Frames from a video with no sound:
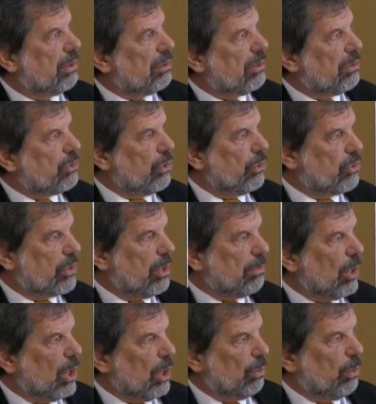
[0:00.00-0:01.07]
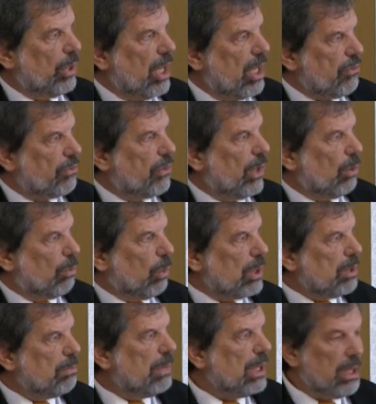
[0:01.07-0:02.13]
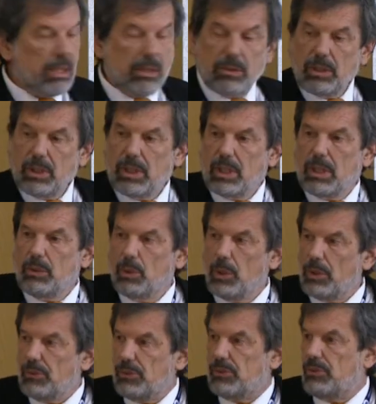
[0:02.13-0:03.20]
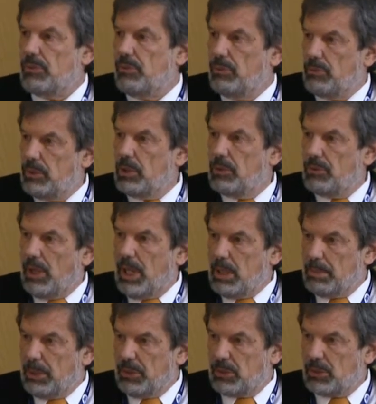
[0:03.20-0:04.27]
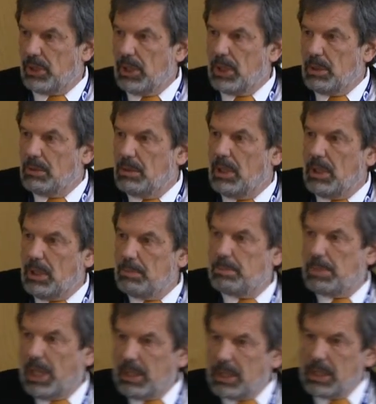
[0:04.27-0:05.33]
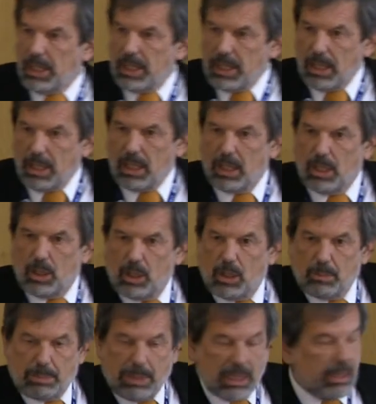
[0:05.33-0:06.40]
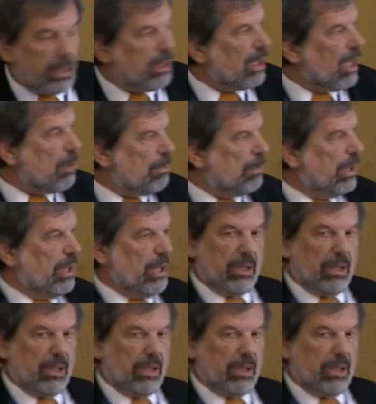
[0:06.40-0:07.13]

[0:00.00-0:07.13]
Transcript: system, we have 1 million nerve fibers parallel, building up